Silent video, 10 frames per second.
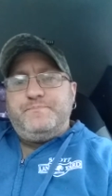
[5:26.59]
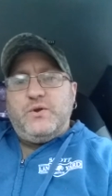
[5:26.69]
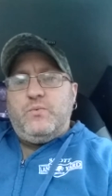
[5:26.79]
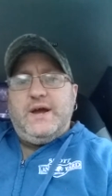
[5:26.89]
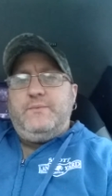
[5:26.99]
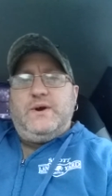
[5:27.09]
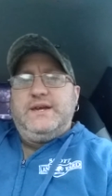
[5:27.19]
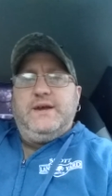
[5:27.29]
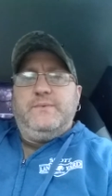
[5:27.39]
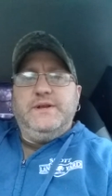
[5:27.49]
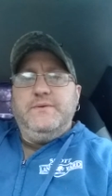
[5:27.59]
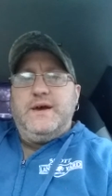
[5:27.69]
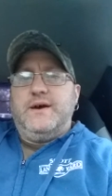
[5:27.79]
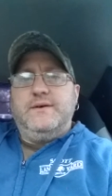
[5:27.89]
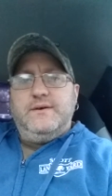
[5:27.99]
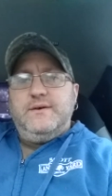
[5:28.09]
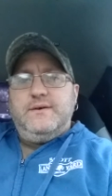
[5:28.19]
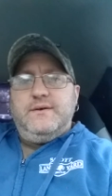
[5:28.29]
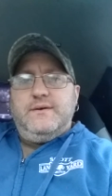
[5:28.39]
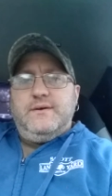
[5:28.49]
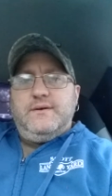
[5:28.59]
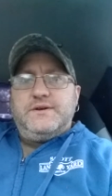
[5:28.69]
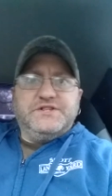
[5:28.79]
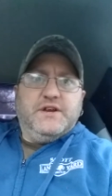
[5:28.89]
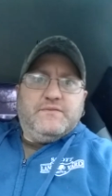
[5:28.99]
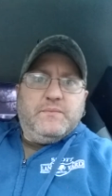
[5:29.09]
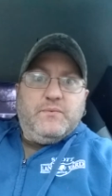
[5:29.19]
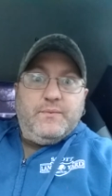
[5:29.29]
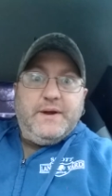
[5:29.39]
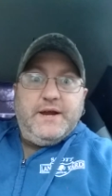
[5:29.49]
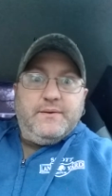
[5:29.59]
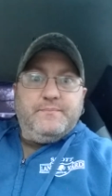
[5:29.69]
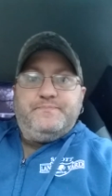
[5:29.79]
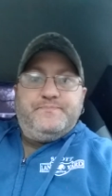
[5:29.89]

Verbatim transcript: Why why can't we do that? Because government won't pay them.